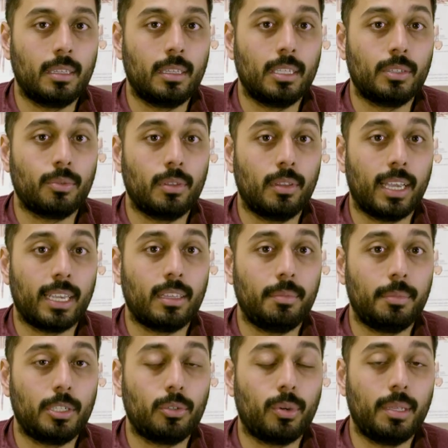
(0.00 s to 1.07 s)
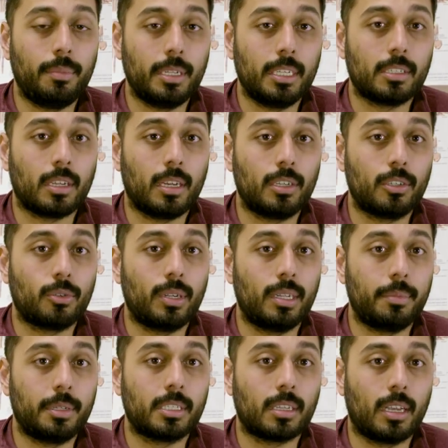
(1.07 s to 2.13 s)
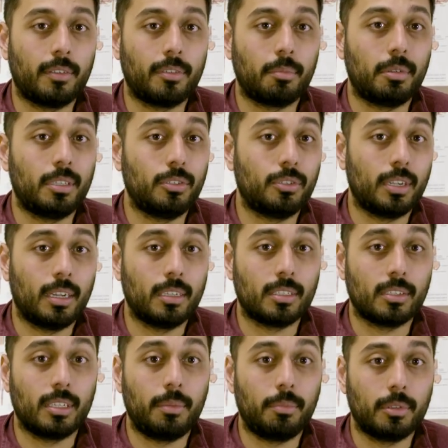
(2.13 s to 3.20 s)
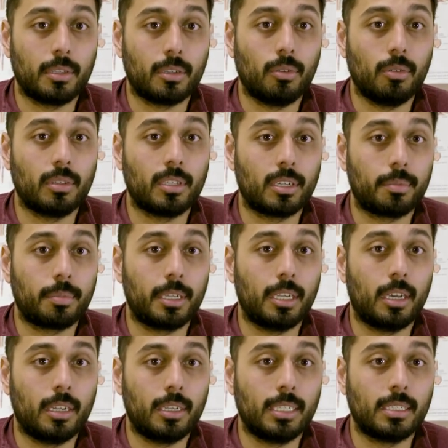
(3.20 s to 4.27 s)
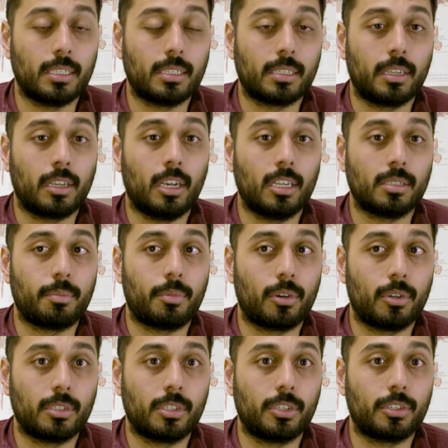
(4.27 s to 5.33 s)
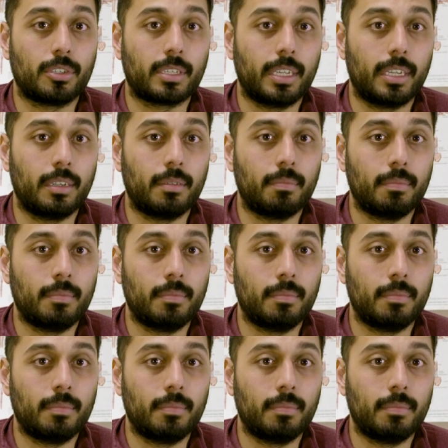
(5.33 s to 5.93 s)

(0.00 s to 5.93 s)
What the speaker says: This would likely be 20 minutes on or 20 minutes off, and please do not sleep with the cold therapy on, as this can cause burns to your skin.